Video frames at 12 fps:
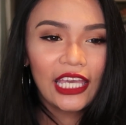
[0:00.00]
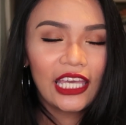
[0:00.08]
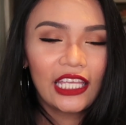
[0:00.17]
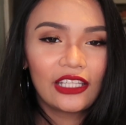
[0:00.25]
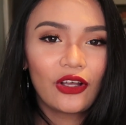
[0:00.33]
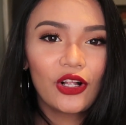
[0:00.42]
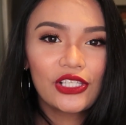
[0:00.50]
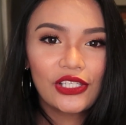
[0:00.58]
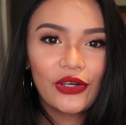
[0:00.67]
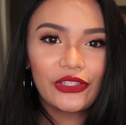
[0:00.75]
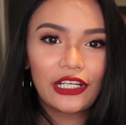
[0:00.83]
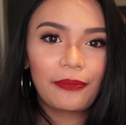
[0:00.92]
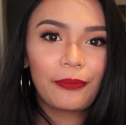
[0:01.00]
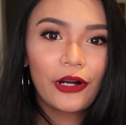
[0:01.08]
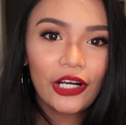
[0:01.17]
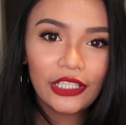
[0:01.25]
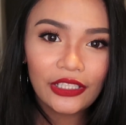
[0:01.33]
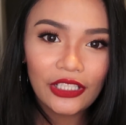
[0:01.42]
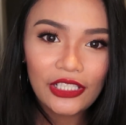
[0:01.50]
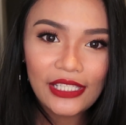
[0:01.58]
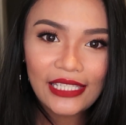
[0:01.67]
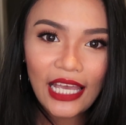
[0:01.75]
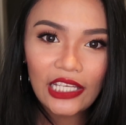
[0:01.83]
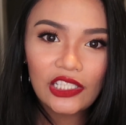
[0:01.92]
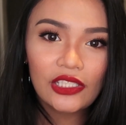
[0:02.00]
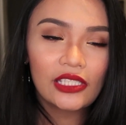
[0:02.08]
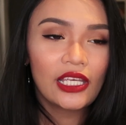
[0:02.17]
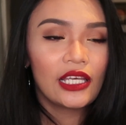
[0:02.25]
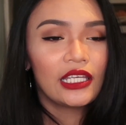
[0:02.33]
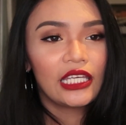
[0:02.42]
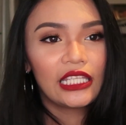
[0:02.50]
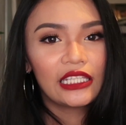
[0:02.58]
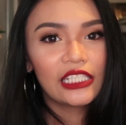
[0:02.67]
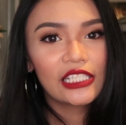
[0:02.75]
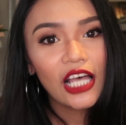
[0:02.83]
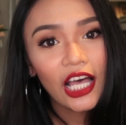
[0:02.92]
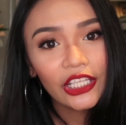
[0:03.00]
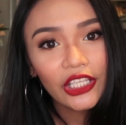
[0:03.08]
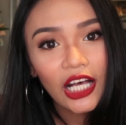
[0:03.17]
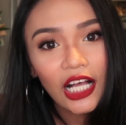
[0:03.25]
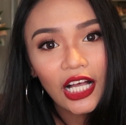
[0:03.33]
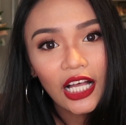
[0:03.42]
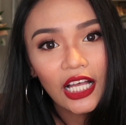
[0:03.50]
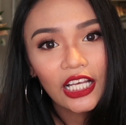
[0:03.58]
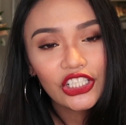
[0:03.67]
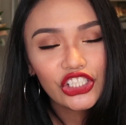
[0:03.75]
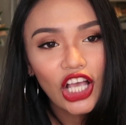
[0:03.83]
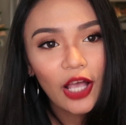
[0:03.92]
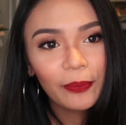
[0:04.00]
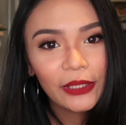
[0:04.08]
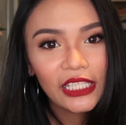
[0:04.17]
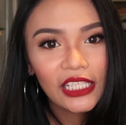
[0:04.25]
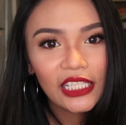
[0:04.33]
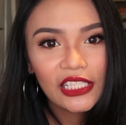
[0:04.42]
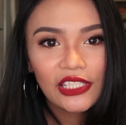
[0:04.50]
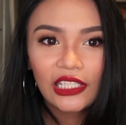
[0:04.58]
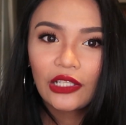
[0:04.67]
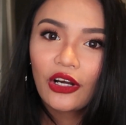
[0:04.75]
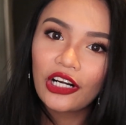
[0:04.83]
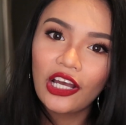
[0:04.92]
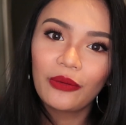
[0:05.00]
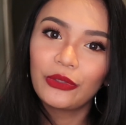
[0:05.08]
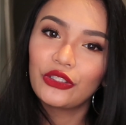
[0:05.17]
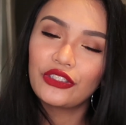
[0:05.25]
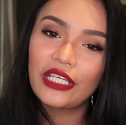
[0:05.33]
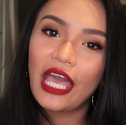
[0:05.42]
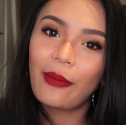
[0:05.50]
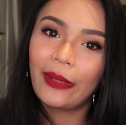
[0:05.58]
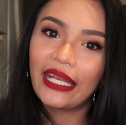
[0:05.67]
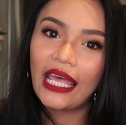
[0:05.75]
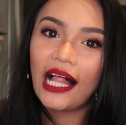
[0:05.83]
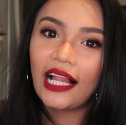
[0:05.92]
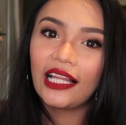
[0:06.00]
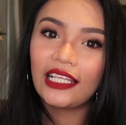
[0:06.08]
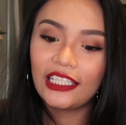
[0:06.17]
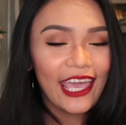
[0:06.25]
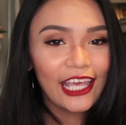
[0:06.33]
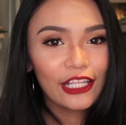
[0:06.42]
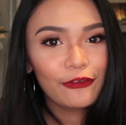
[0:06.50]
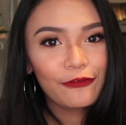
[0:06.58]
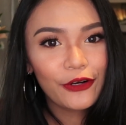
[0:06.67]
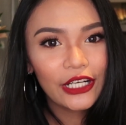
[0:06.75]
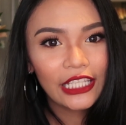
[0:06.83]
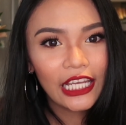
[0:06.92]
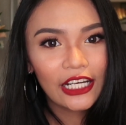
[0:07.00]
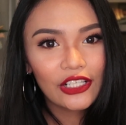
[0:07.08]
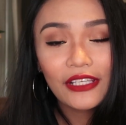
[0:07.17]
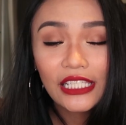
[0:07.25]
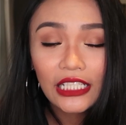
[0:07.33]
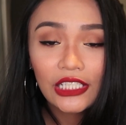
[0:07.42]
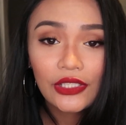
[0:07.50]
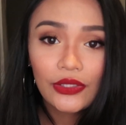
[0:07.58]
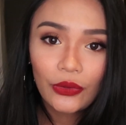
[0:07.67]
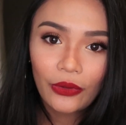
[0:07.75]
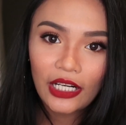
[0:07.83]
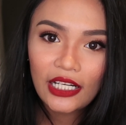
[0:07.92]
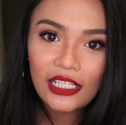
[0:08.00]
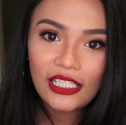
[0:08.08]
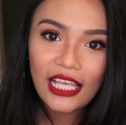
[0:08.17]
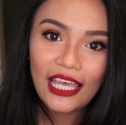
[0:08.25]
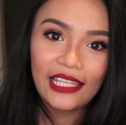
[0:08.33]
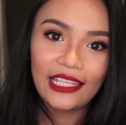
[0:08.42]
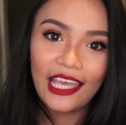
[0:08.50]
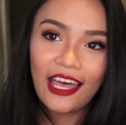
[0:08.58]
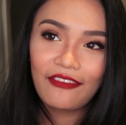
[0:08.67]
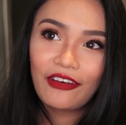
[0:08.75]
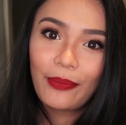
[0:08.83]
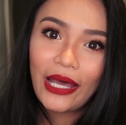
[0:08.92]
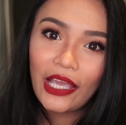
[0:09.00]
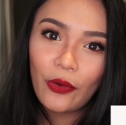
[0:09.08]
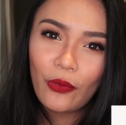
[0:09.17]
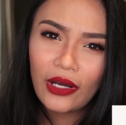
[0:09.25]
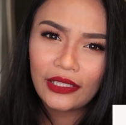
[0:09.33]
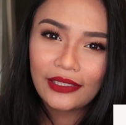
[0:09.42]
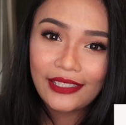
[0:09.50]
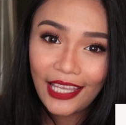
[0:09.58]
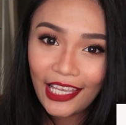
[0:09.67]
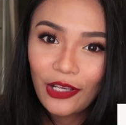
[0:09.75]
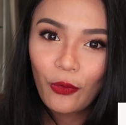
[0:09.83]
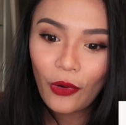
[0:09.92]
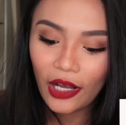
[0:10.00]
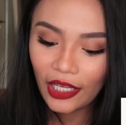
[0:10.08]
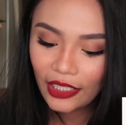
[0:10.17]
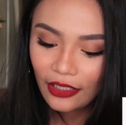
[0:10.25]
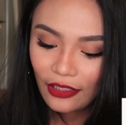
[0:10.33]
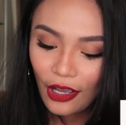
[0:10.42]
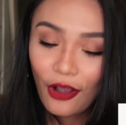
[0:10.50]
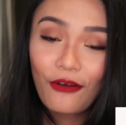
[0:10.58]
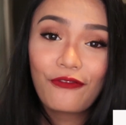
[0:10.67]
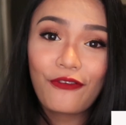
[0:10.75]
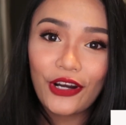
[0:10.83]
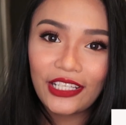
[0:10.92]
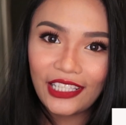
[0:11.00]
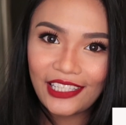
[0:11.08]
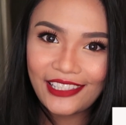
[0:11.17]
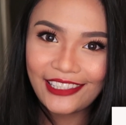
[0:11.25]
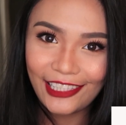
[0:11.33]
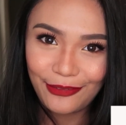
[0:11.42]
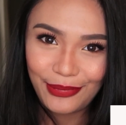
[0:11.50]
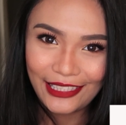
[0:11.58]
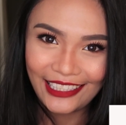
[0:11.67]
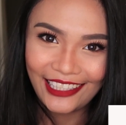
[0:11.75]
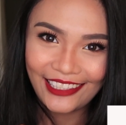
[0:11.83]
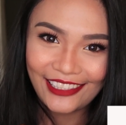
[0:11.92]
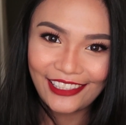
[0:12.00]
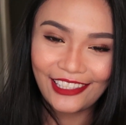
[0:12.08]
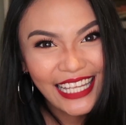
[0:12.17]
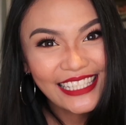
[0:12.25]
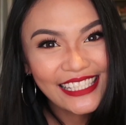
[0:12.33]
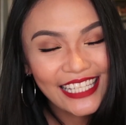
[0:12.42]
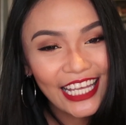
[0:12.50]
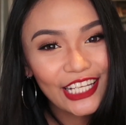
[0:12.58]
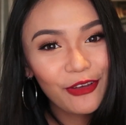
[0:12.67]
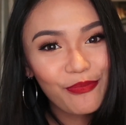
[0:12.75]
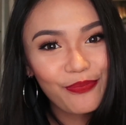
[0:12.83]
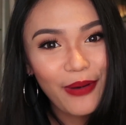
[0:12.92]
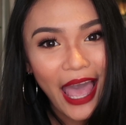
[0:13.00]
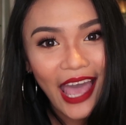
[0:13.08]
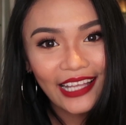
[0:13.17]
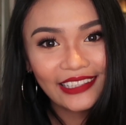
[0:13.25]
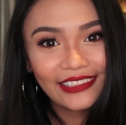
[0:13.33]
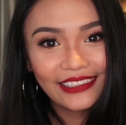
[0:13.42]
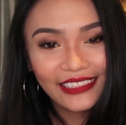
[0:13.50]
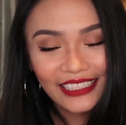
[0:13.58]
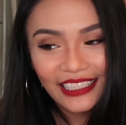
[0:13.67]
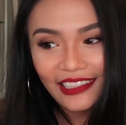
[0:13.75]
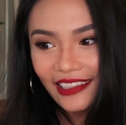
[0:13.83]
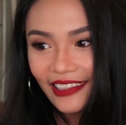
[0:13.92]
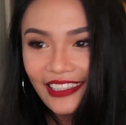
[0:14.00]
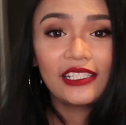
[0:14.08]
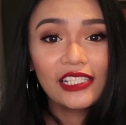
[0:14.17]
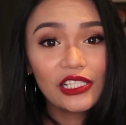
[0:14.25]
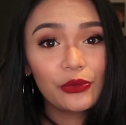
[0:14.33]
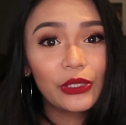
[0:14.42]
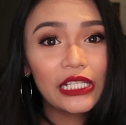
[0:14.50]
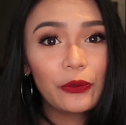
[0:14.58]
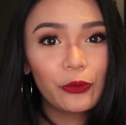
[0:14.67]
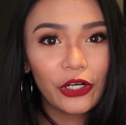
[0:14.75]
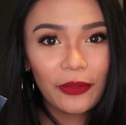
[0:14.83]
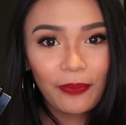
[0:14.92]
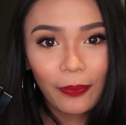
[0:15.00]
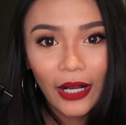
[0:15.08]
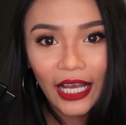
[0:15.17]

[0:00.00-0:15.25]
and also their partnered sites in Lazada, Shopee, Zalora, Beauty MNL. And for their physical stores, they have a buy one, take one for these lipsticks. That's not a bad deal. This is really worth